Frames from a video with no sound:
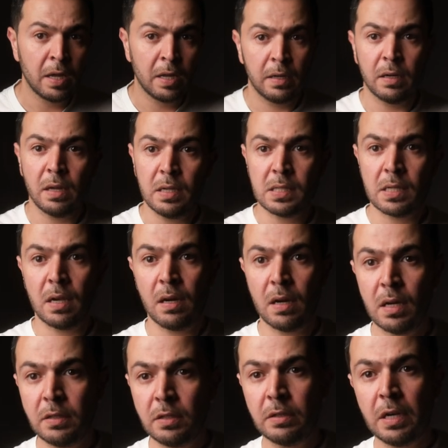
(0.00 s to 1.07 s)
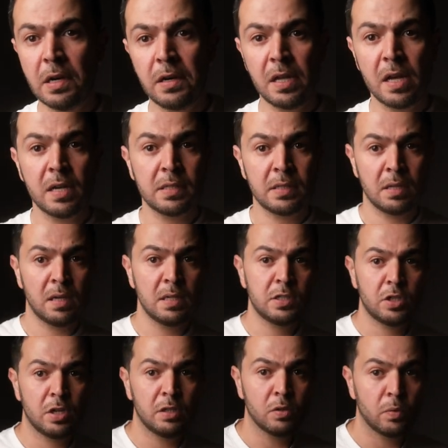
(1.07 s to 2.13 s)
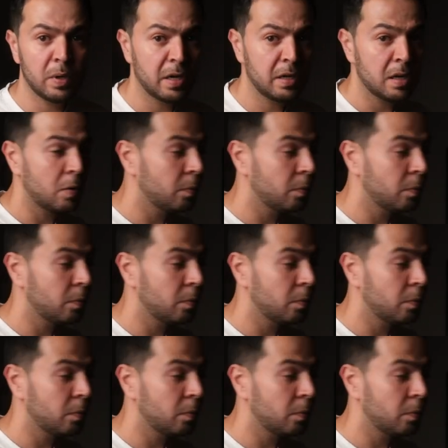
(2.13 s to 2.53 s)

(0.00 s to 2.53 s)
nice highlighted areas, nice shadow area.